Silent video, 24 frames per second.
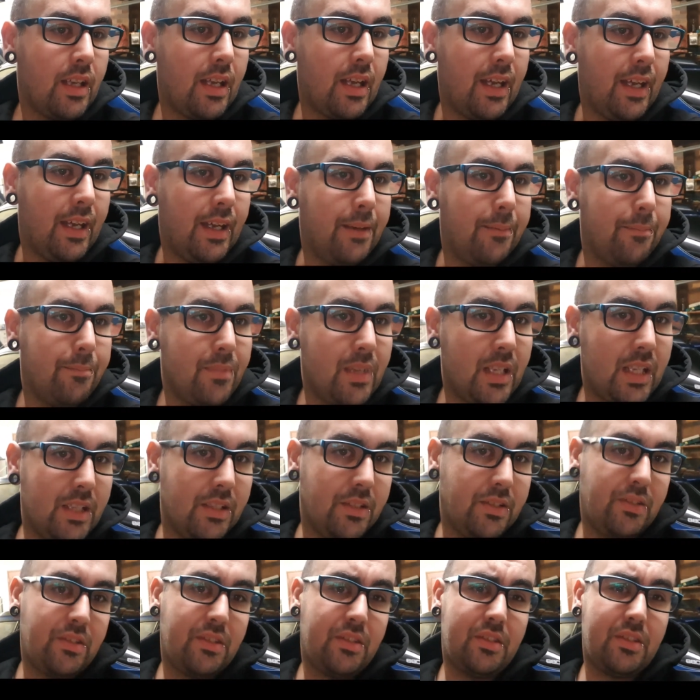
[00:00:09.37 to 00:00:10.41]
Um,
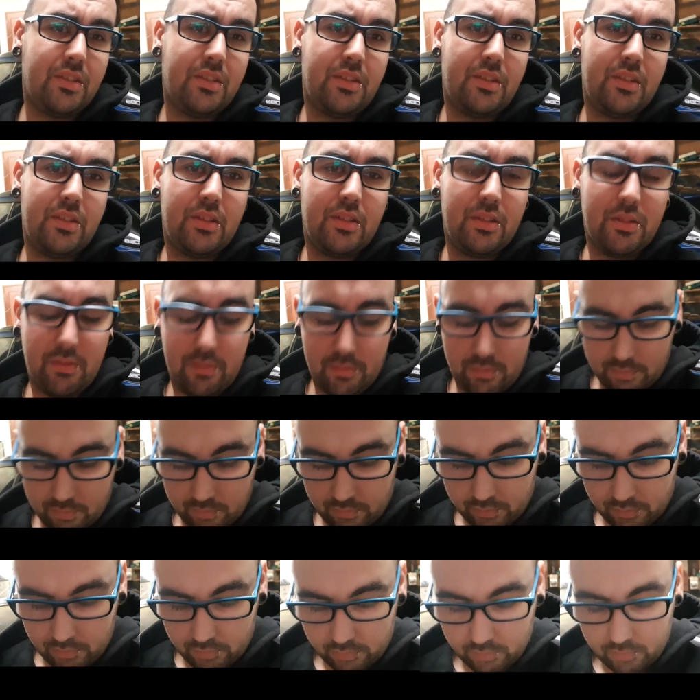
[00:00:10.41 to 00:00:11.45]
it's,
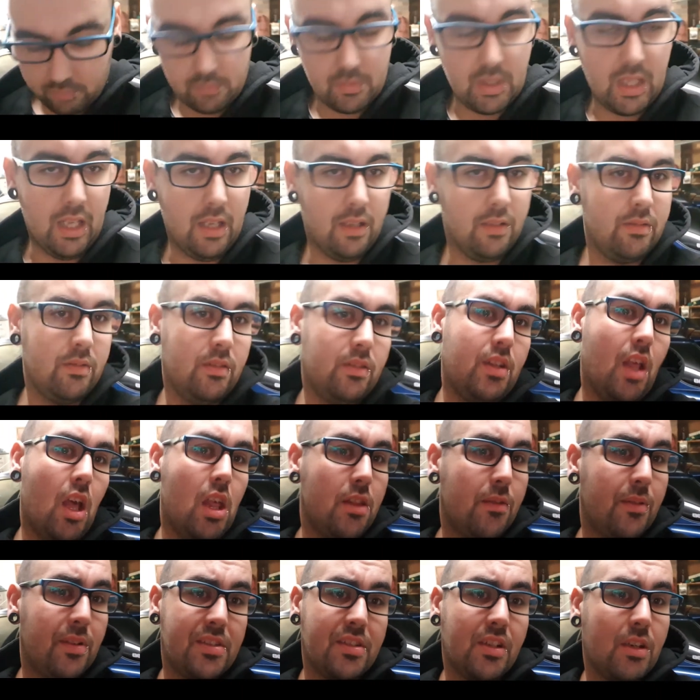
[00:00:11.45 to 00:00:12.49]
yeah, the
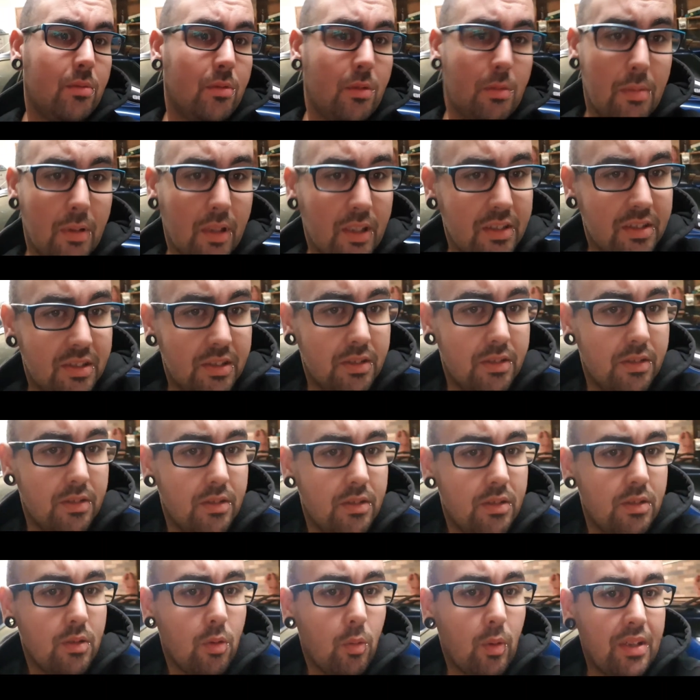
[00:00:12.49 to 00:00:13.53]
only reason I'm
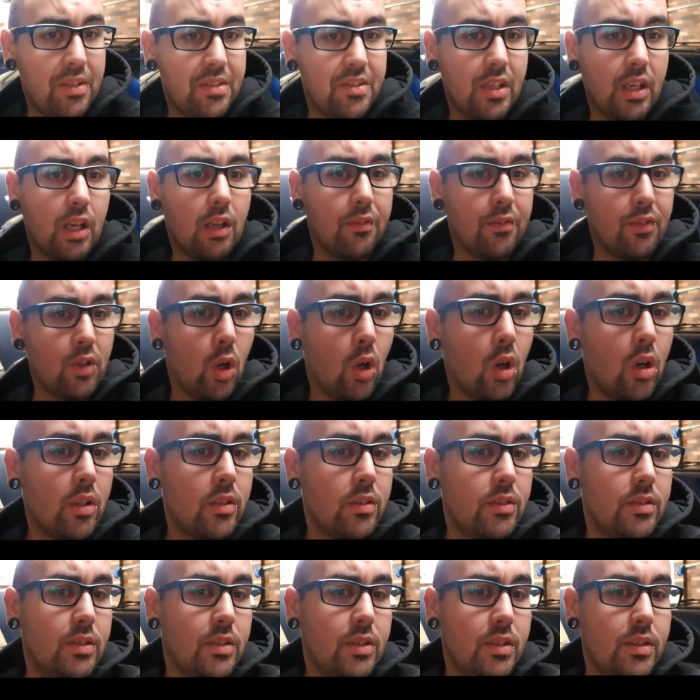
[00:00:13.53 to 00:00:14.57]
replacing the ones that I've
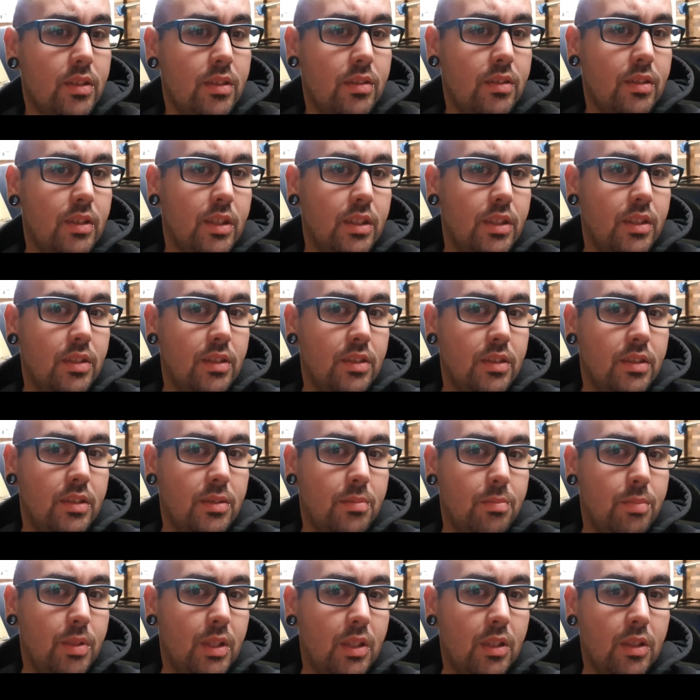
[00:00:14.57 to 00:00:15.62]
got is
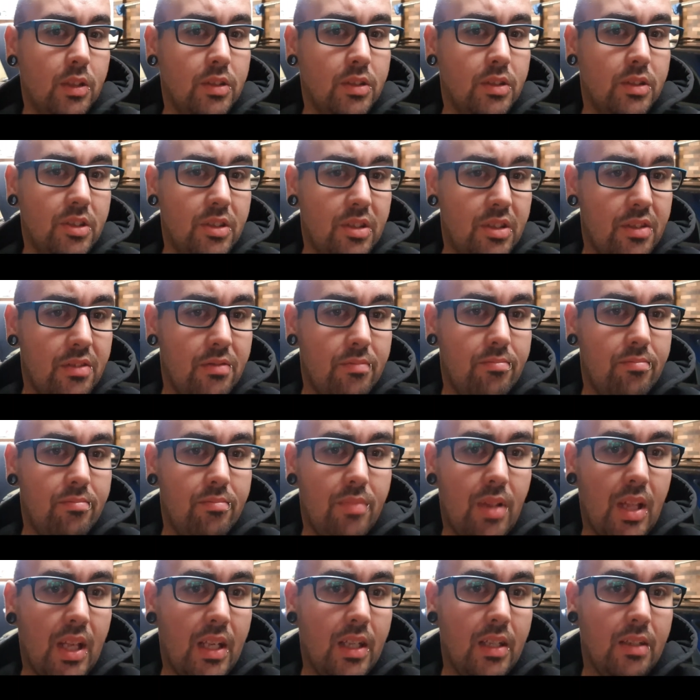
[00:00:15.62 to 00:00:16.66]
because
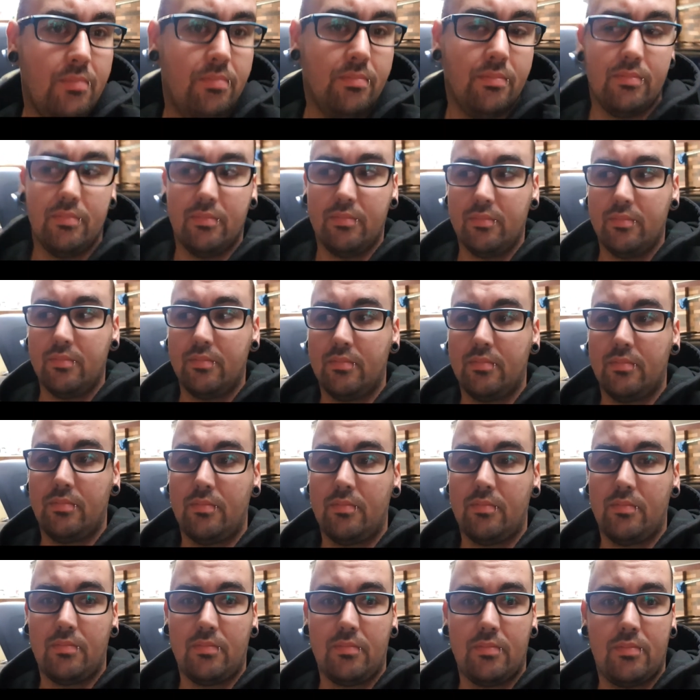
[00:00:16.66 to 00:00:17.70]
they're,
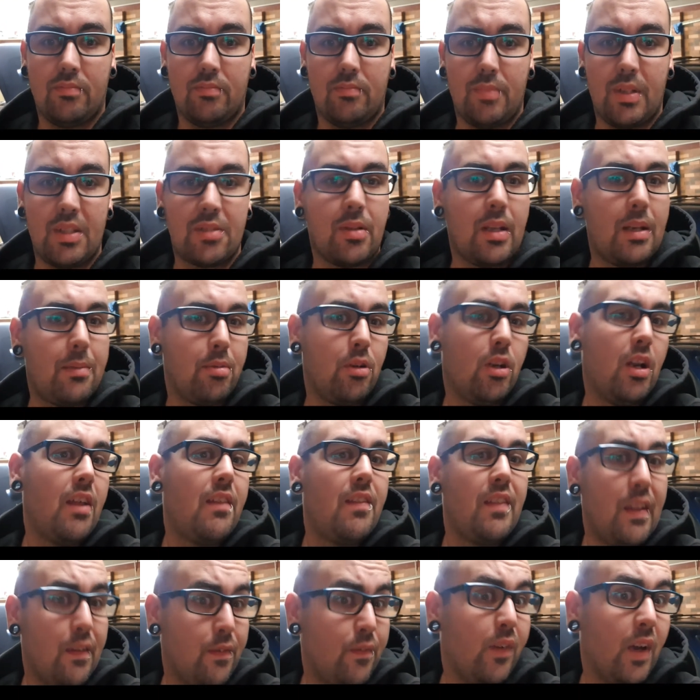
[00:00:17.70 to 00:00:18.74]
best way to put
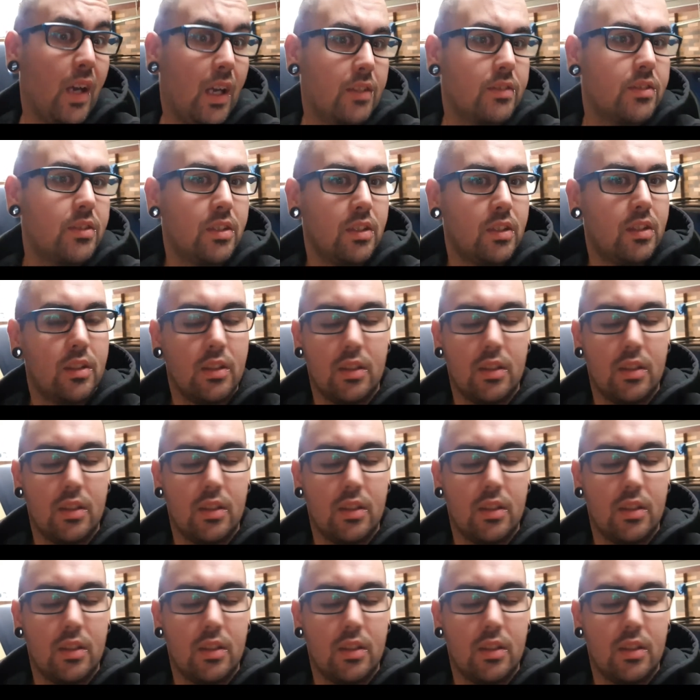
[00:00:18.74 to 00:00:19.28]
it, they're fucked.